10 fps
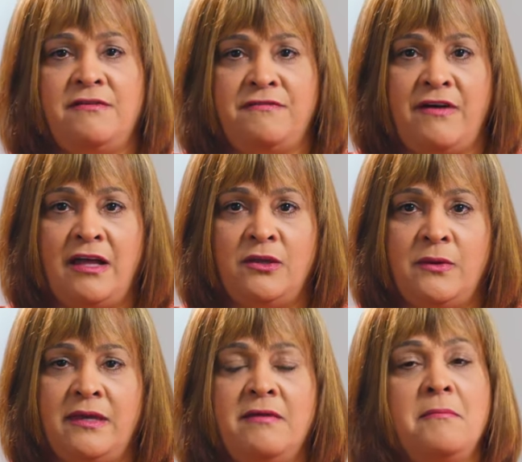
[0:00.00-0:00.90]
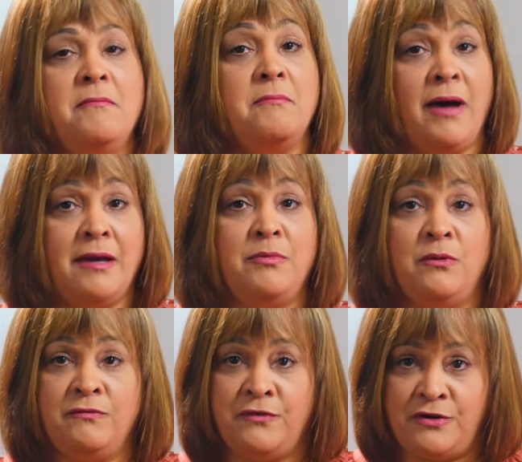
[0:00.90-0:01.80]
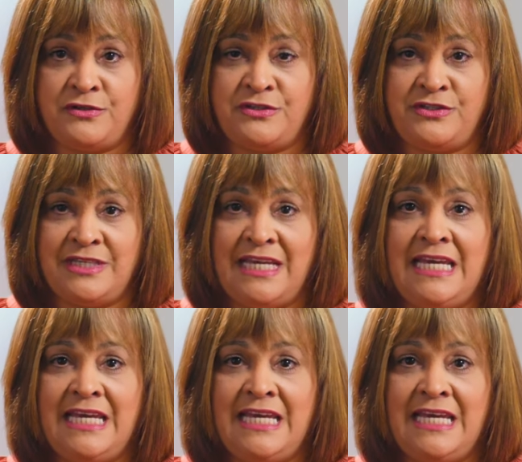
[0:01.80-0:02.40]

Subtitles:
following Bible verse.